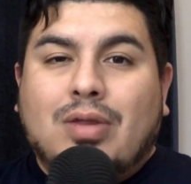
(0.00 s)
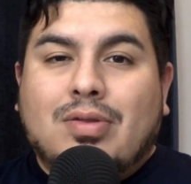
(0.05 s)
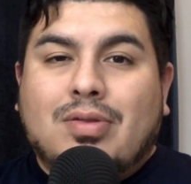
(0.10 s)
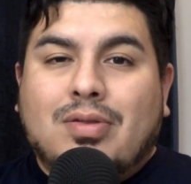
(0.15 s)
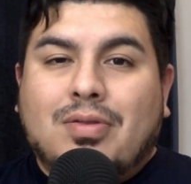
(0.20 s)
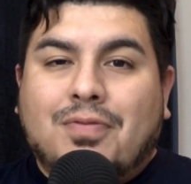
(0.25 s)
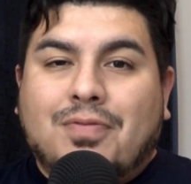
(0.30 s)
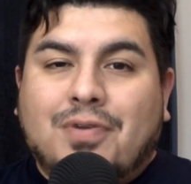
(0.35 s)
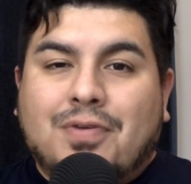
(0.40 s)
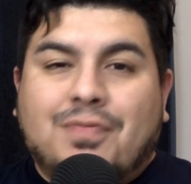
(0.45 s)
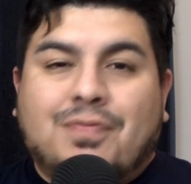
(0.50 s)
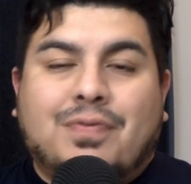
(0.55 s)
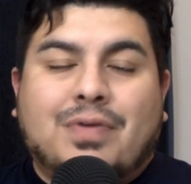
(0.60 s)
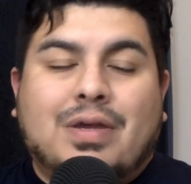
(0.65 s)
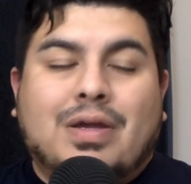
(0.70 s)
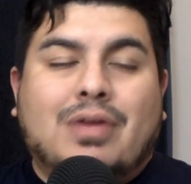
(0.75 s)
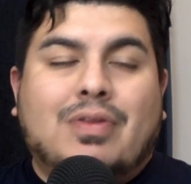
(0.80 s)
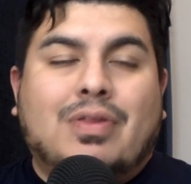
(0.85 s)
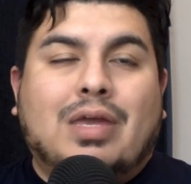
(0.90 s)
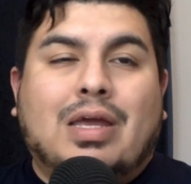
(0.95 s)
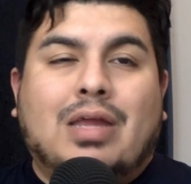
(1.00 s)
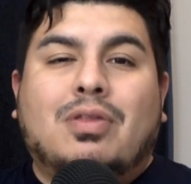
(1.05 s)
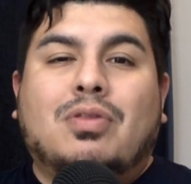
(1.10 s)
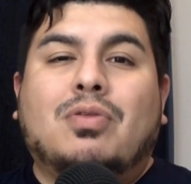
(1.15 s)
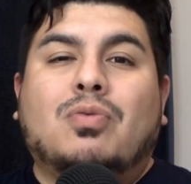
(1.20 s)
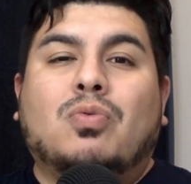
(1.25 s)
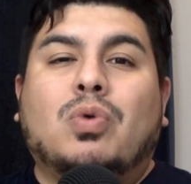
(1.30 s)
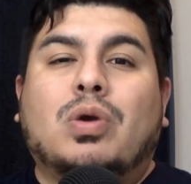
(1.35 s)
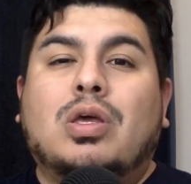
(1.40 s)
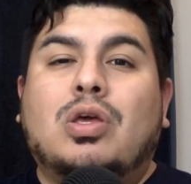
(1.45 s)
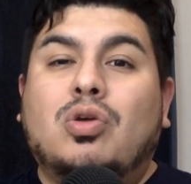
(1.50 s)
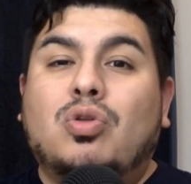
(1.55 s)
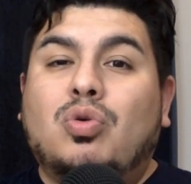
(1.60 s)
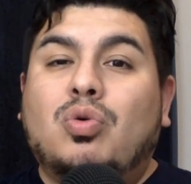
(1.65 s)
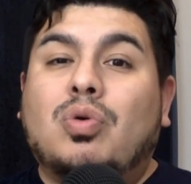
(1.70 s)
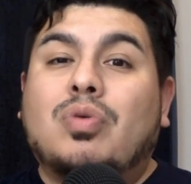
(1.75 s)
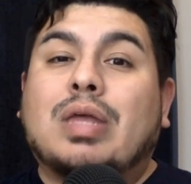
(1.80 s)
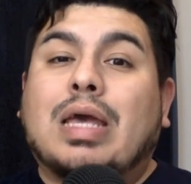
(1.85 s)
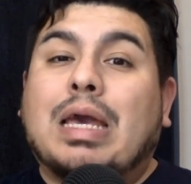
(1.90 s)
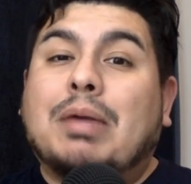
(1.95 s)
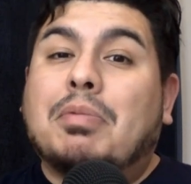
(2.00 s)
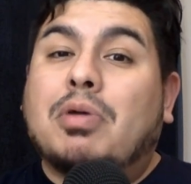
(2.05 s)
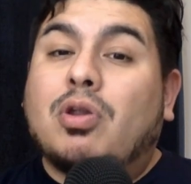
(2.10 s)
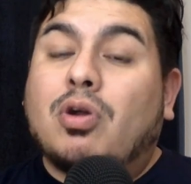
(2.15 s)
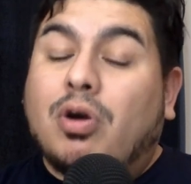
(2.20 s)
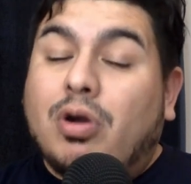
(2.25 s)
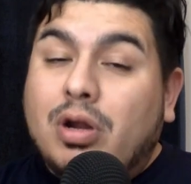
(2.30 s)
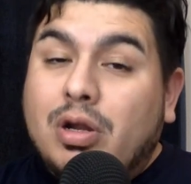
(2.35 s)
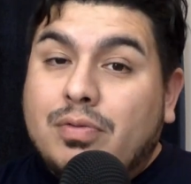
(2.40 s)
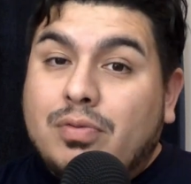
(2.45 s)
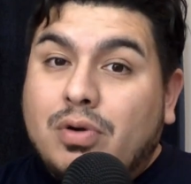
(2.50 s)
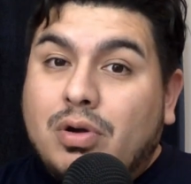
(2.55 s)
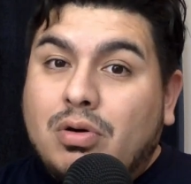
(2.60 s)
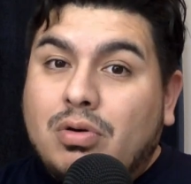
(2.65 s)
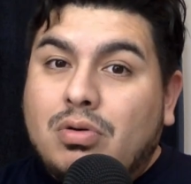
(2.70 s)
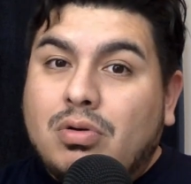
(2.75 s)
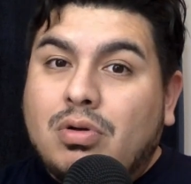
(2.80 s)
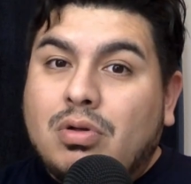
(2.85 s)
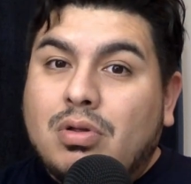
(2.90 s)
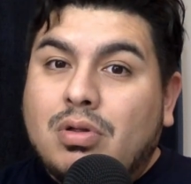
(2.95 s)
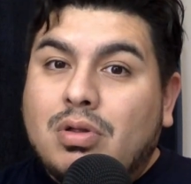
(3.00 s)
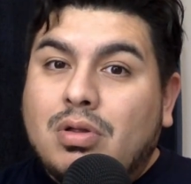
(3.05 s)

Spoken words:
into the fifth round, and what you do is the Imanari roll?